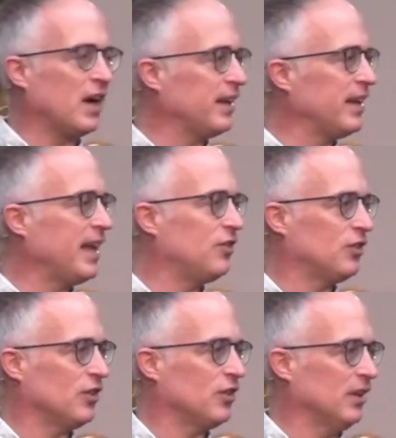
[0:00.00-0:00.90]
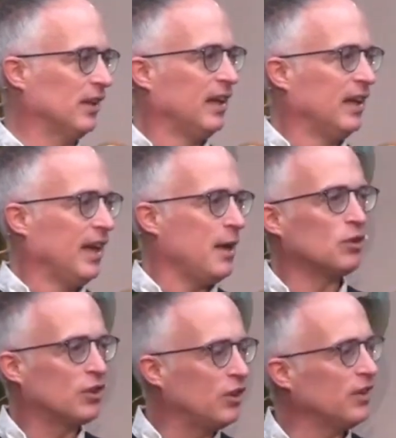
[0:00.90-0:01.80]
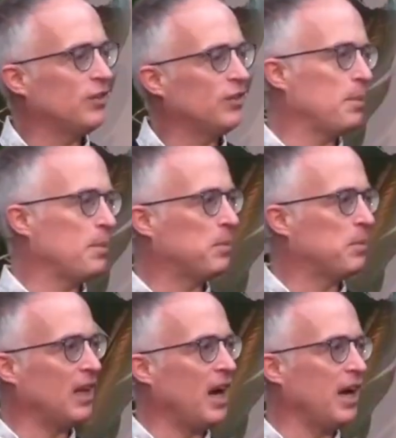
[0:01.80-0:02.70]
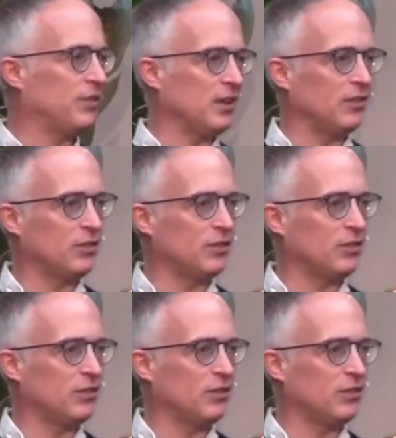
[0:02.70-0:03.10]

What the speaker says: It brought goodness into people's lives in terms of